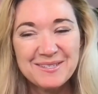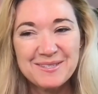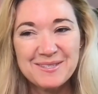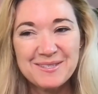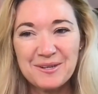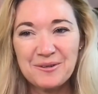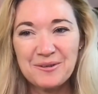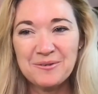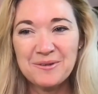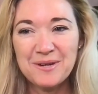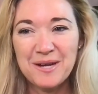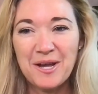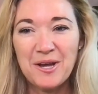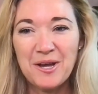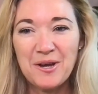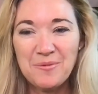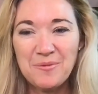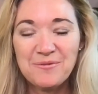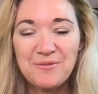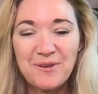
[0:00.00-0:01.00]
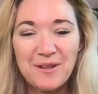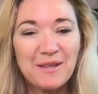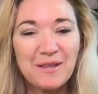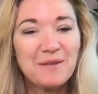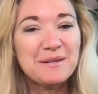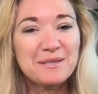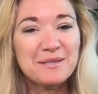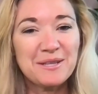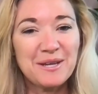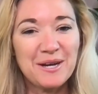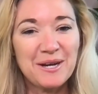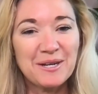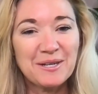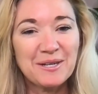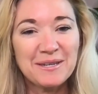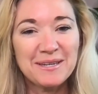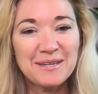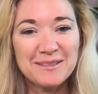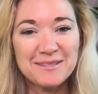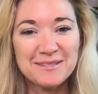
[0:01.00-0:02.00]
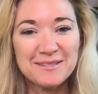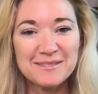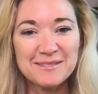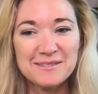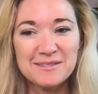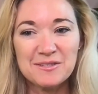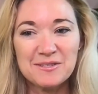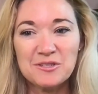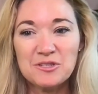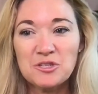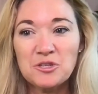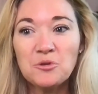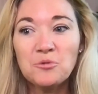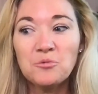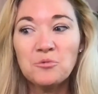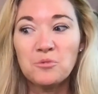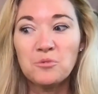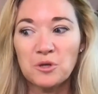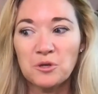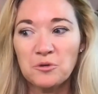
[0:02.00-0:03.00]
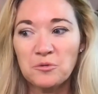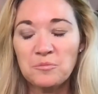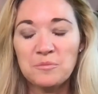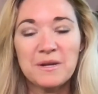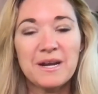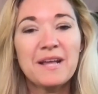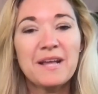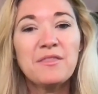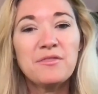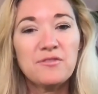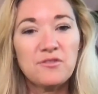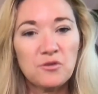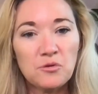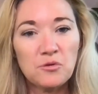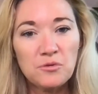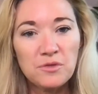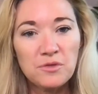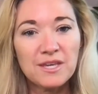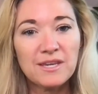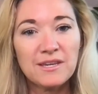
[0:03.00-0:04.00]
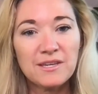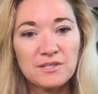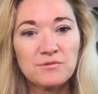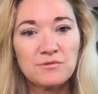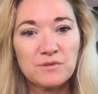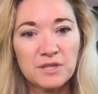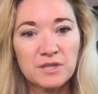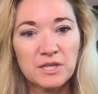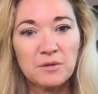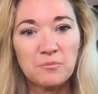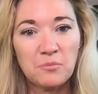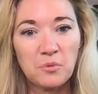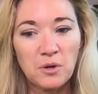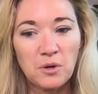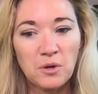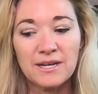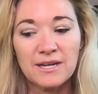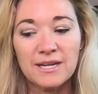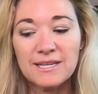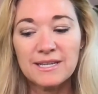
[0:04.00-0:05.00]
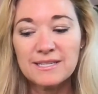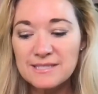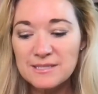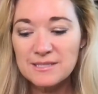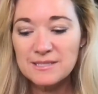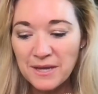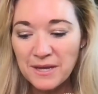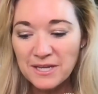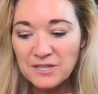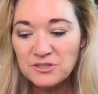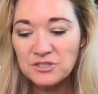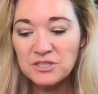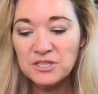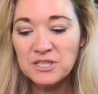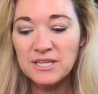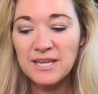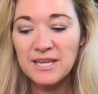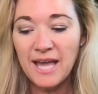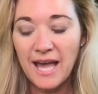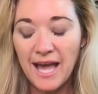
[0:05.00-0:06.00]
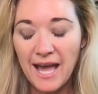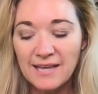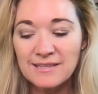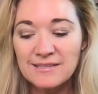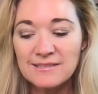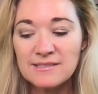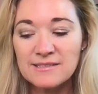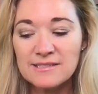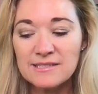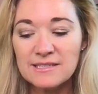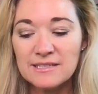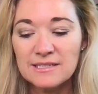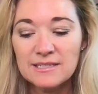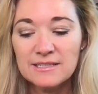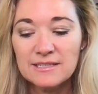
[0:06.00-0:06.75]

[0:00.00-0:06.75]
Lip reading: So I hope you're following along and this isn't too woo, but I do think it's really important, especially as